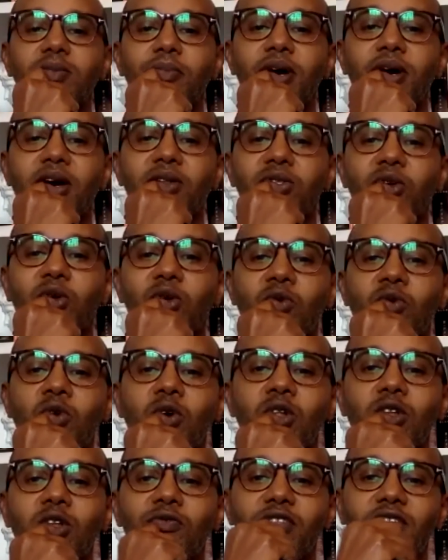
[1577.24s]
about the
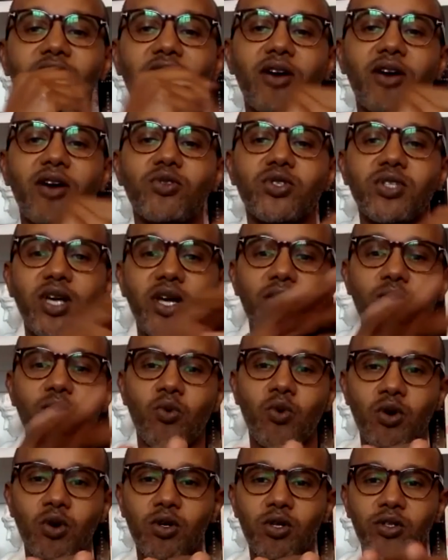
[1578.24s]
role of the outside
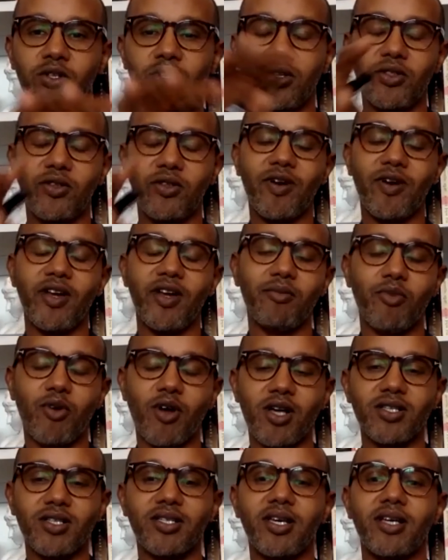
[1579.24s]
world on the writing
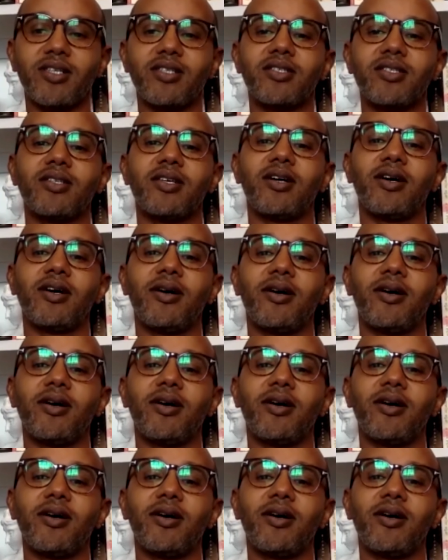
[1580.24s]
process,